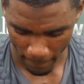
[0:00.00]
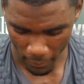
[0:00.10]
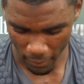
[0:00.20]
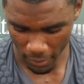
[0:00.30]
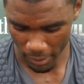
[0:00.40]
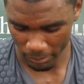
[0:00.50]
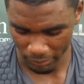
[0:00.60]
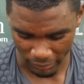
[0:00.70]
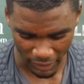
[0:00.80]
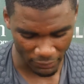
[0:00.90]
Um,
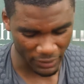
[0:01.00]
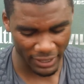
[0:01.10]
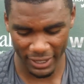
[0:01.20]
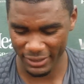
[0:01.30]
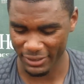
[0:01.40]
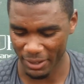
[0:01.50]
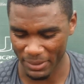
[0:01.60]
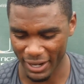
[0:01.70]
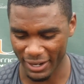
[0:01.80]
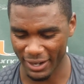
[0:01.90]
if it is, I
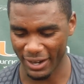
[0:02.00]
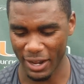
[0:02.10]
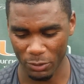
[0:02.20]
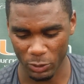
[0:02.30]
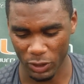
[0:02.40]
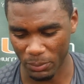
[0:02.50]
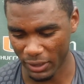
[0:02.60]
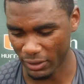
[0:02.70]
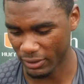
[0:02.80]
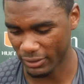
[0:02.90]
mean, I, I, have no choice
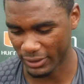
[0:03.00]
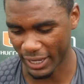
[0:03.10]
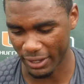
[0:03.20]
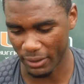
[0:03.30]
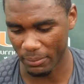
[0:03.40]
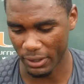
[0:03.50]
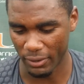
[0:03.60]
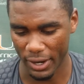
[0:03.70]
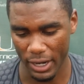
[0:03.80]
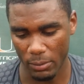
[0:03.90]
but to take it. But
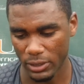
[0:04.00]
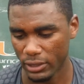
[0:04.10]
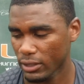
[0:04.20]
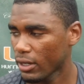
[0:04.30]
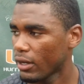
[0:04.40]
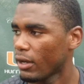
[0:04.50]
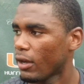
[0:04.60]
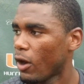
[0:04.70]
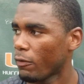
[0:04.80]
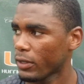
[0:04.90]
right now, I'm just
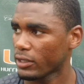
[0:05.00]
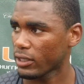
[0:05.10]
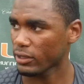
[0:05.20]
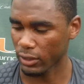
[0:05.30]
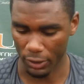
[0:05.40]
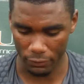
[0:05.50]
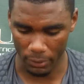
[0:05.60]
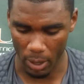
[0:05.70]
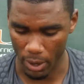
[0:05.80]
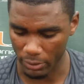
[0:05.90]
hopefully just learning from
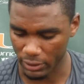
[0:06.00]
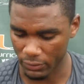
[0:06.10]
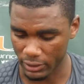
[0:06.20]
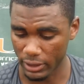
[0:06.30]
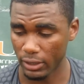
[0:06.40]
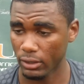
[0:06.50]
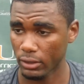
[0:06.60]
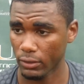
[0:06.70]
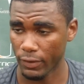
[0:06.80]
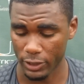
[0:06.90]
my wide receivers still,
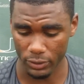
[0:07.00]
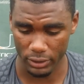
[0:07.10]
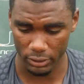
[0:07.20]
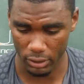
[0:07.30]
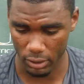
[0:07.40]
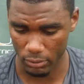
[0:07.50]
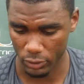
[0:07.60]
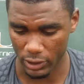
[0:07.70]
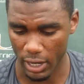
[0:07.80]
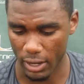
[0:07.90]
the veterans, um,
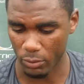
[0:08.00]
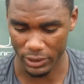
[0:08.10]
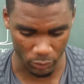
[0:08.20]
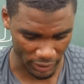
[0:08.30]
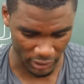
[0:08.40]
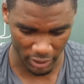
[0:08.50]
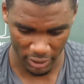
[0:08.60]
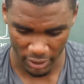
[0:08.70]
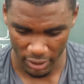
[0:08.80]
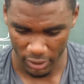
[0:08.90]
Rashad,
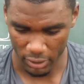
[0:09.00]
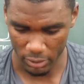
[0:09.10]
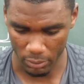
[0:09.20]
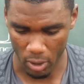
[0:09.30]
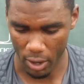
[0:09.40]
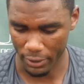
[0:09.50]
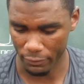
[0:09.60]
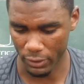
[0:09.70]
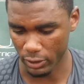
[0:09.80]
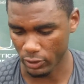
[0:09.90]
Rashawn, um, Kamari,
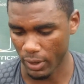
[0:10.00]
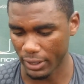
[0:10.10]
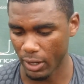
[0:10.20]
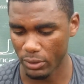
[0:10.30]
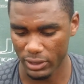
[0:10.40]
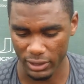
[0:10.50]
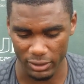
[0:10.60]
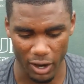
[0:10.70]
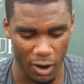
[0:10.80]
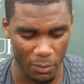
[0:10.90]
Phil. So right now, we
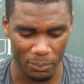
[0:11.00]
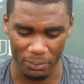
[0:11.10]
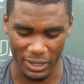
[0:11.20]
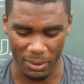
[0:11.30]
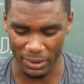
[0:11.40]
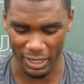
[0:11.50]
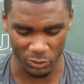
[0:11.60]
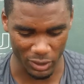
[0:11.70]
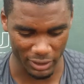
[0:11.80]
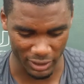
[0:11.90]
just all becoming as
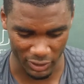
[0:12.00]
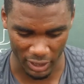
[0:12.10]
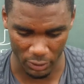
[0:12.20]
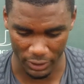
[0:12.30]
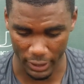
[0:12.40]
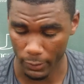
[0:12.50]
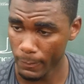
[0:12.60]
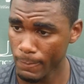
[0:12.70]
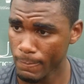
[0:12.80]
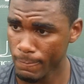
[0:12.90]
one, just trying to learn
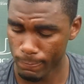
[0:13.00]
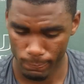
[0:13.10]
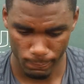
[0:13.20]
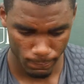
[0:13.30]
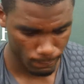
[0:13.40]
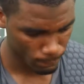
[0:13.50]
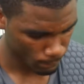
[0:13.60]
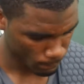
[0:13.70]
together. The ball's coming different